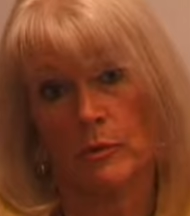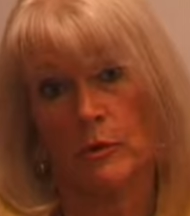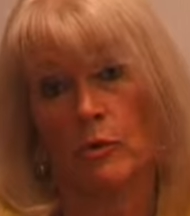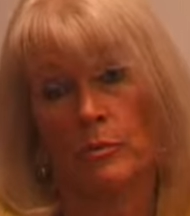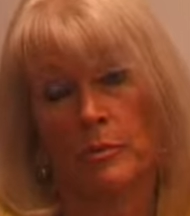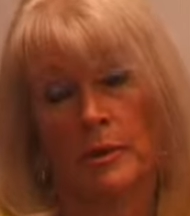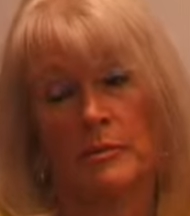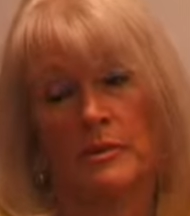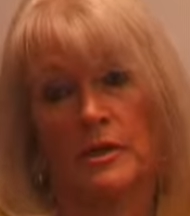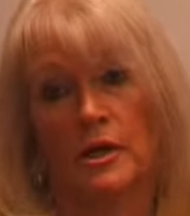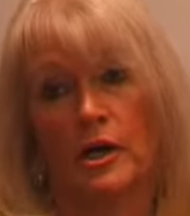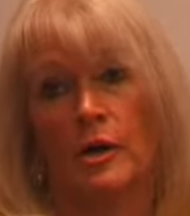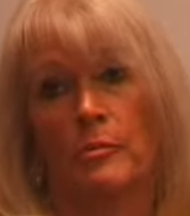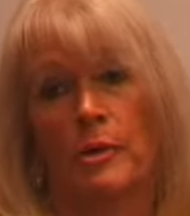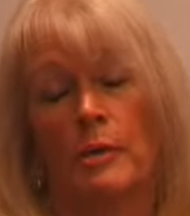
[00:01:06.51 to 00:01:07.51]
well, all people that
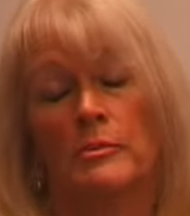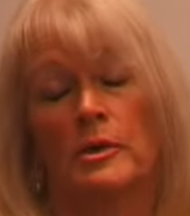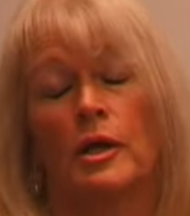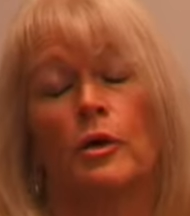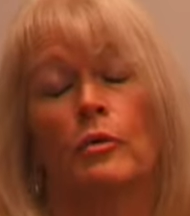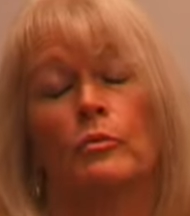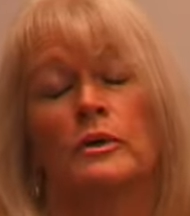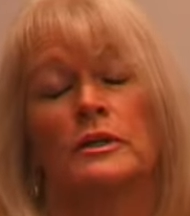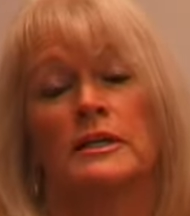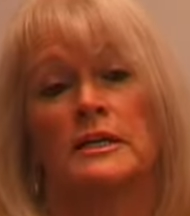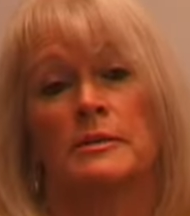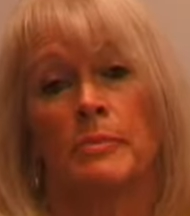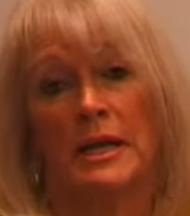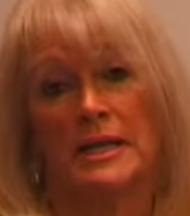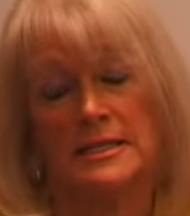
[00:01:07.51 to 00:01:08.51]
are going permanently, will
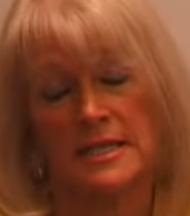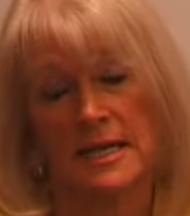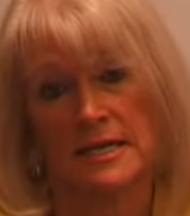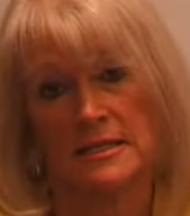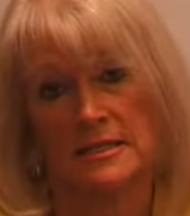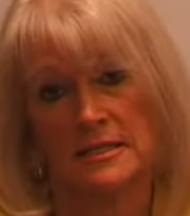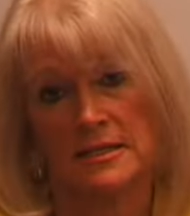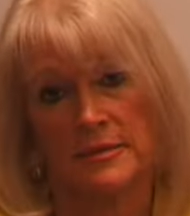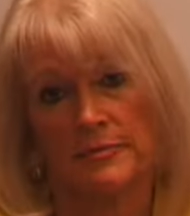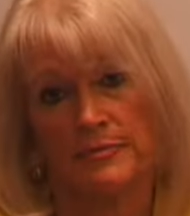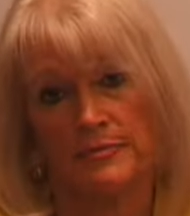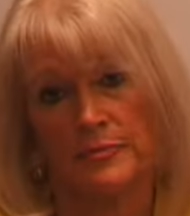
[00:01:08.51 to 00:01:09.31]
need a blood test.